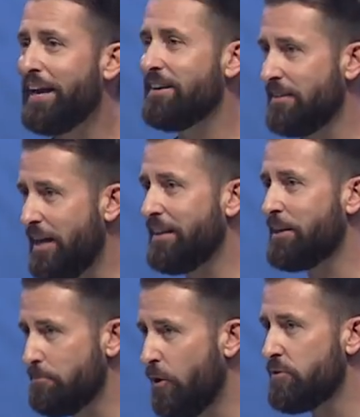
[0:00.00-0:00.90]
And a lot
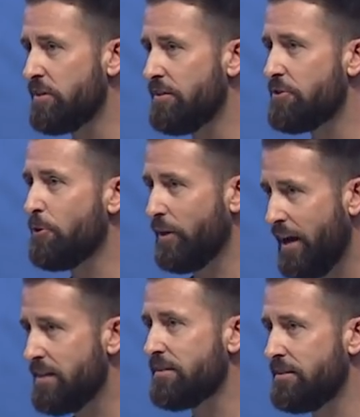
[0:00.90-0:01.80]
like Moses, you are
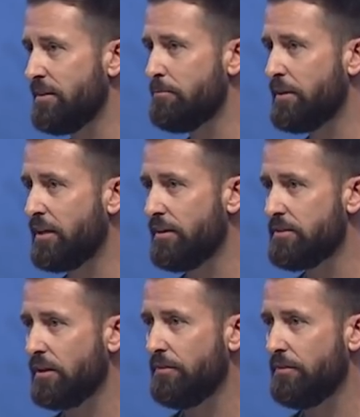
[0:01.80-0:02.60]
hesitant because